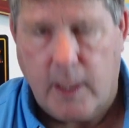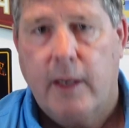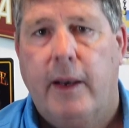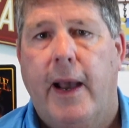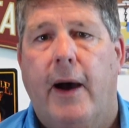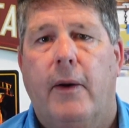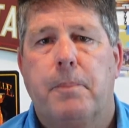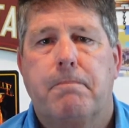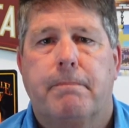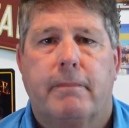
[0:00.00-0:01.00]
Now,
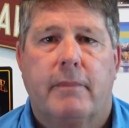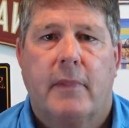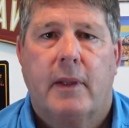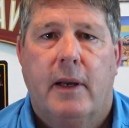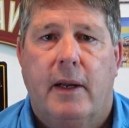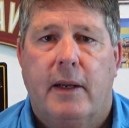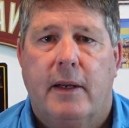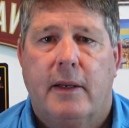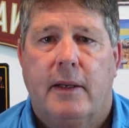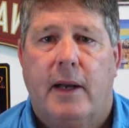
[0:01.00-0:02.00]

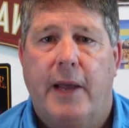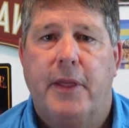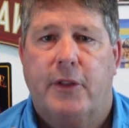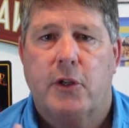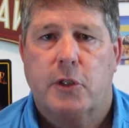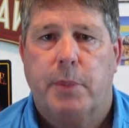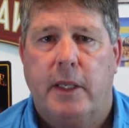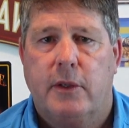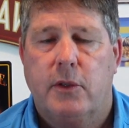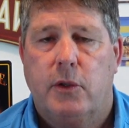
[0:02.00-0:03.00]
I think they're just
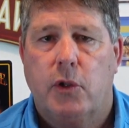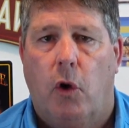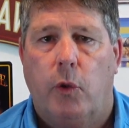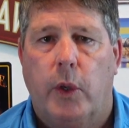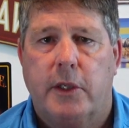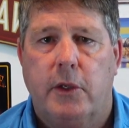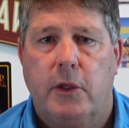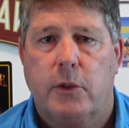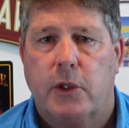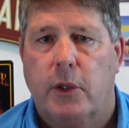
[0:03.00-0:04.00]
being told what to
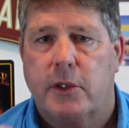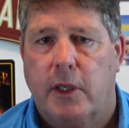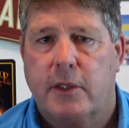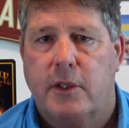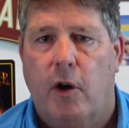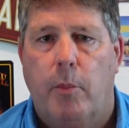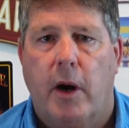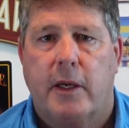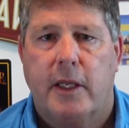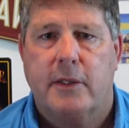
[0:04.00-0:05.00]
do, so it's no
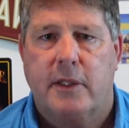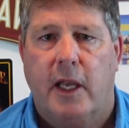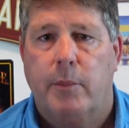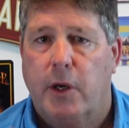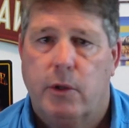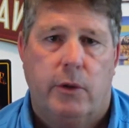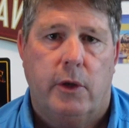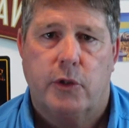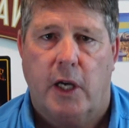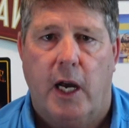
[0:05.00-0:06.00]
mark against them. They're doing
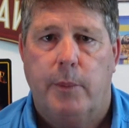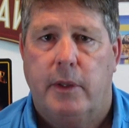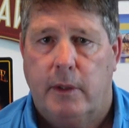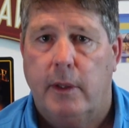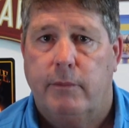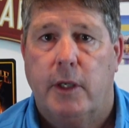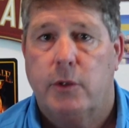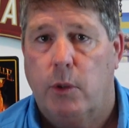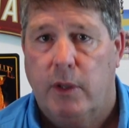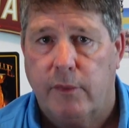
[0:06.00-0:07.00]
their job, and they're
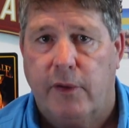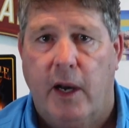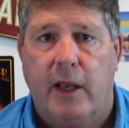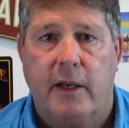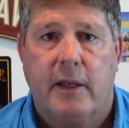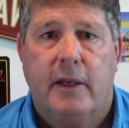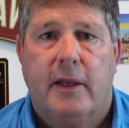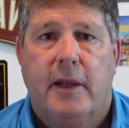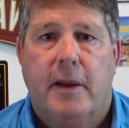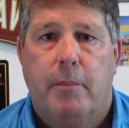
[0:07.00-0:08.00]
doing it fine.
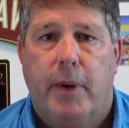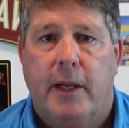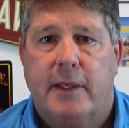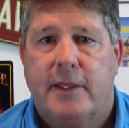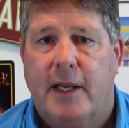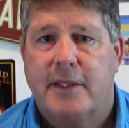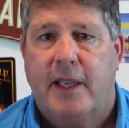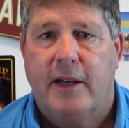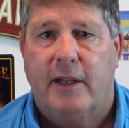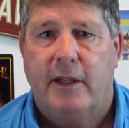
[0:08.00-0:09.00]
But it does
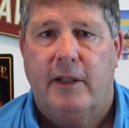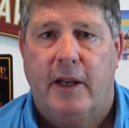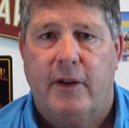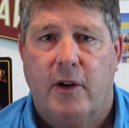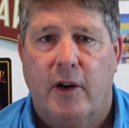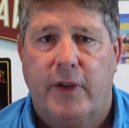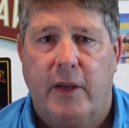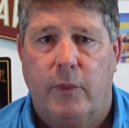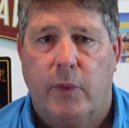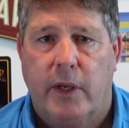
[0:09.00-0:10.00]
get a little
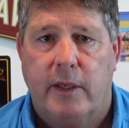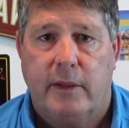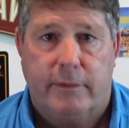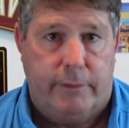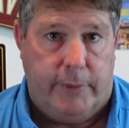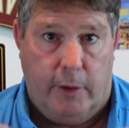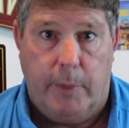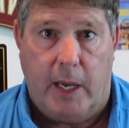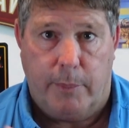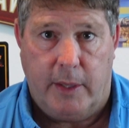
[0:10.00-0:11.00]
unnerving when you
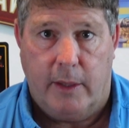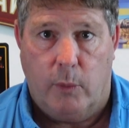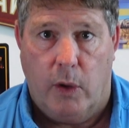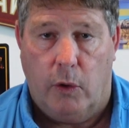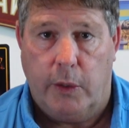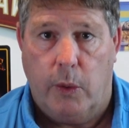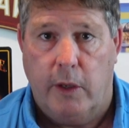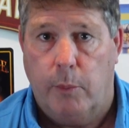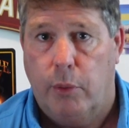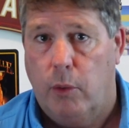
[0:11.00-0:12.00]
might be the only one
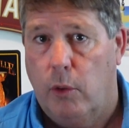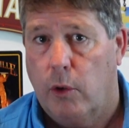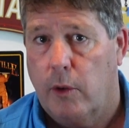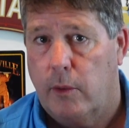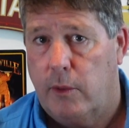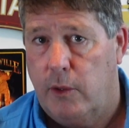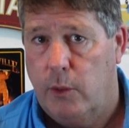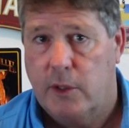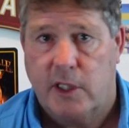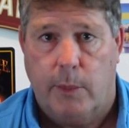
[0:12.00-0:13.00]
in the pool, or you
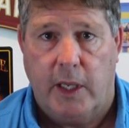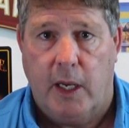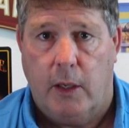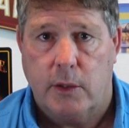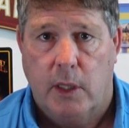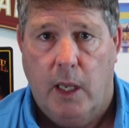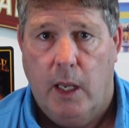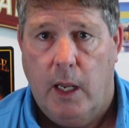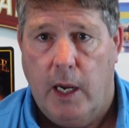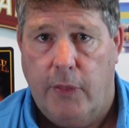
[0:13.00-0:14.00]
and somebody else,
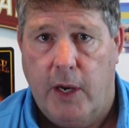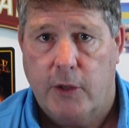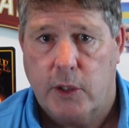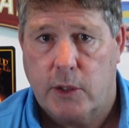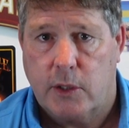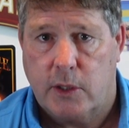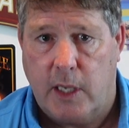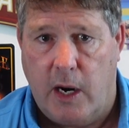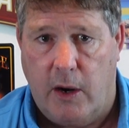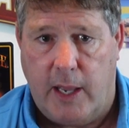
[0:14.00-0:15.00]
and they're just
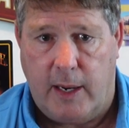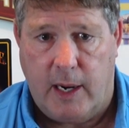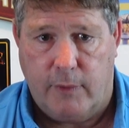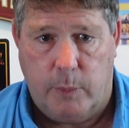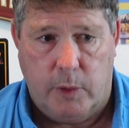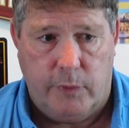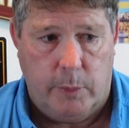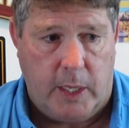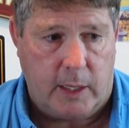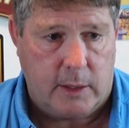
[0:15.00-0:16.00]
staring at every move you
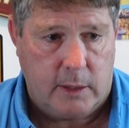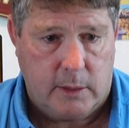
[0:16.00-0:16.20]
make.